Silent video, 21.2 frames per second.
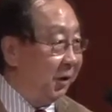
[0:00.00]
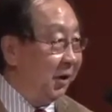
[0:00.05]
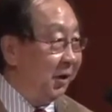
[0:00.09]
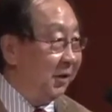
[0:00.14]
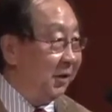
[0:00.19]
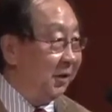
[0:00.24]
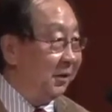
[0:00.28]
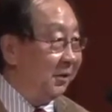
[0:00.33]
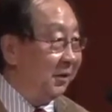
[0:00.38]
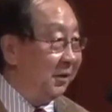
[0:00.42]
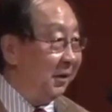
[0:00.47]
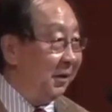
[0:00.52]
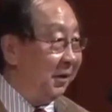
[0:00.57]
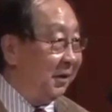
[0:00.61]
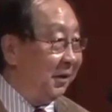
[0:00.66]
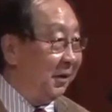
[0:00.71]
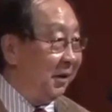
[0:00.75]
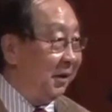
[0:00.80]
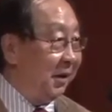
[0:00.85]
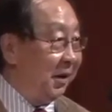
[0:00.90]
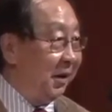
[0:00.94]
Today is
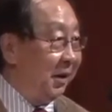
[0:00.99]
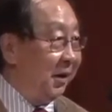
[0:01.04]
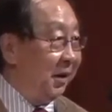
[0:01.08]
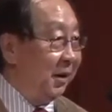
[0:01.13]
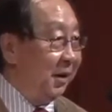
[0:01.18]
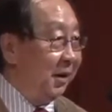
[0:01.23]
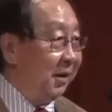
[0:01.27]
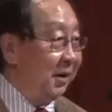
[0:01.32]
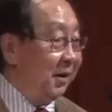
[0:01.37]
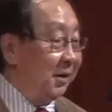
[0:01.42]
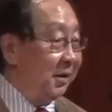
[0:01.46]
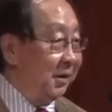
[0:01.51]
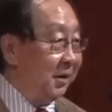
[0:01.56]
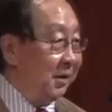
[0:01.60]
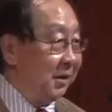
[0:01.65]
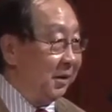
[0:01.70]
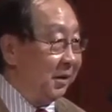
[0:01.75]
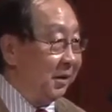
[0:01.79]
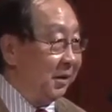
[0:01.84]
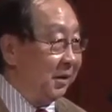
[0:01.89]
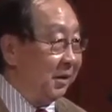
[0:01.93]
a
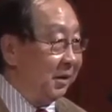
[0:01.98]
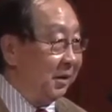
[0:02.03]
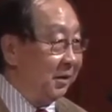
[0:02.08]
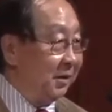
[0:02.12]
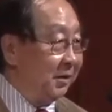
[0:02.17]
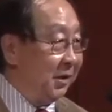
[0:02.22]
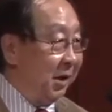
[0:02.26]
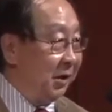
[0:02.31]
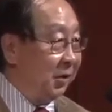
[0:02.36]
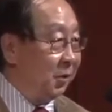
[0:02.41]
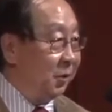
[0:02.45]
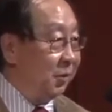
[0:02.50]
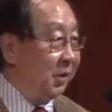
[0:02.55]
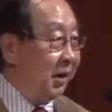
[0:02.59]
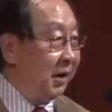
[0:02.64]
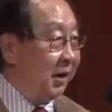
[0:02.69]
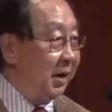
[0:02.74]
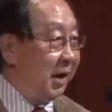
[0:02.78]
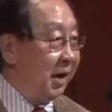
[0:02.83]
uh, day-to-day